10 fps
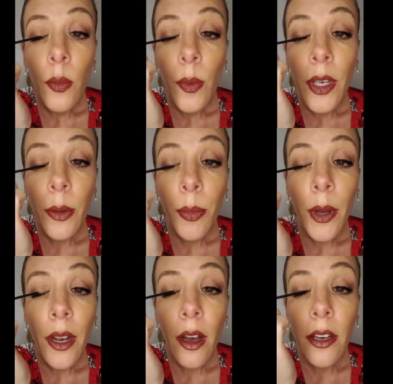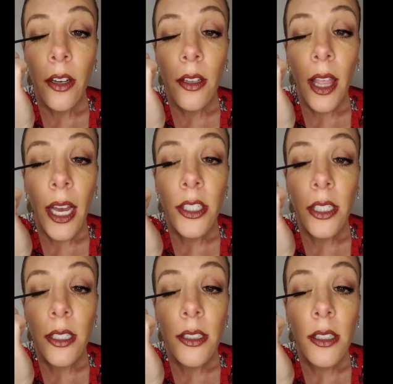when you put it on your
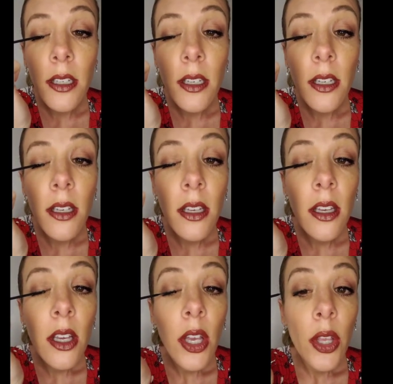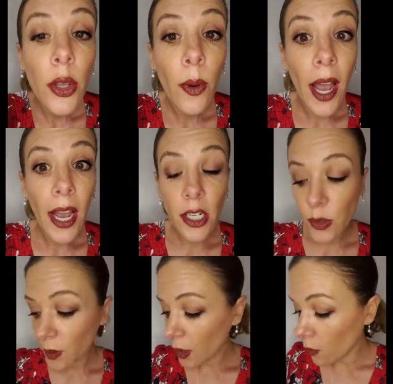lashes, you
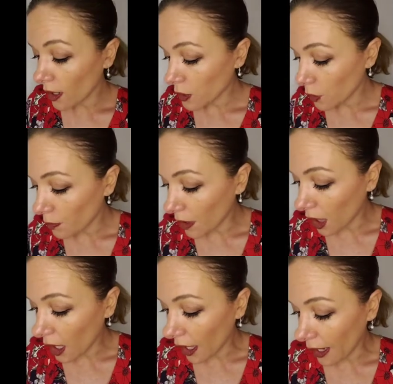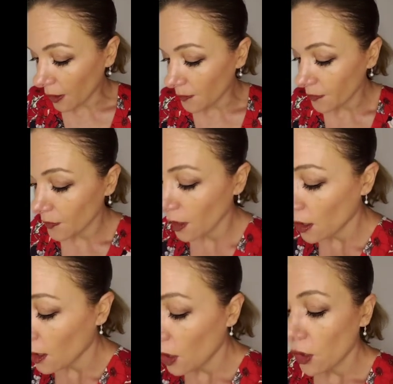actually want to apply
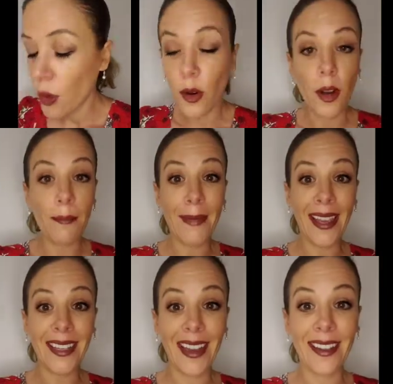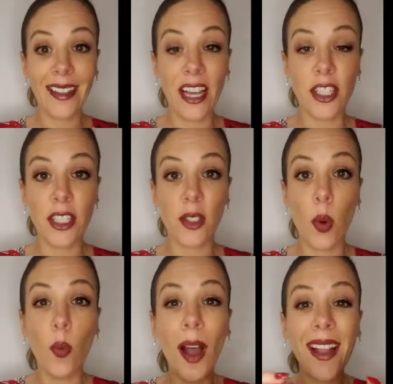your magnetic lashes
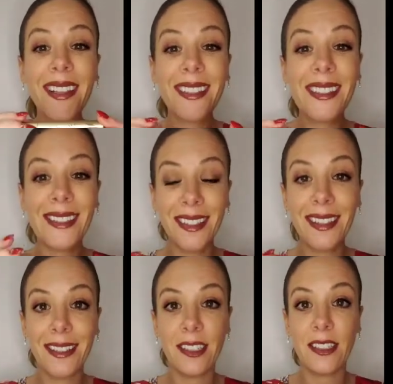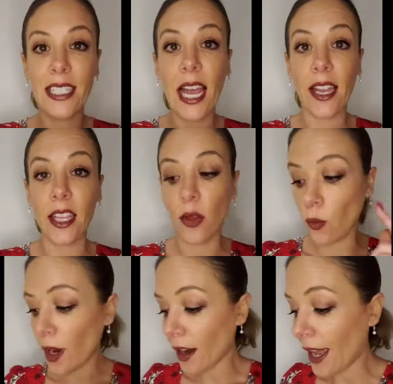while it's still a little tacky,
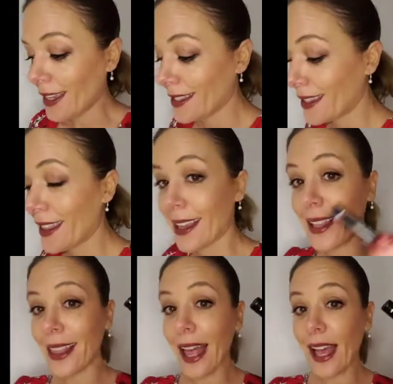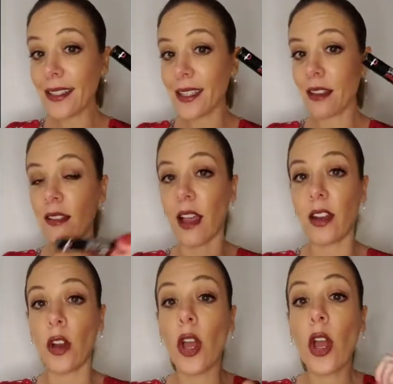whereas the classic
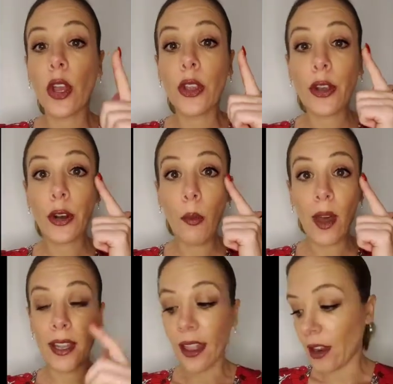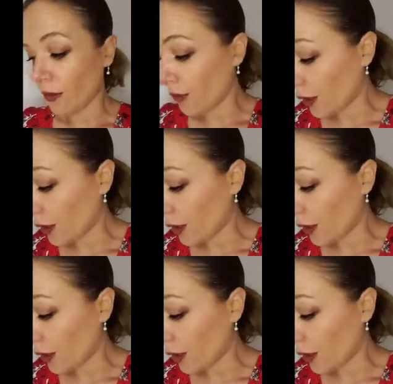liner, you're gonna wanna let it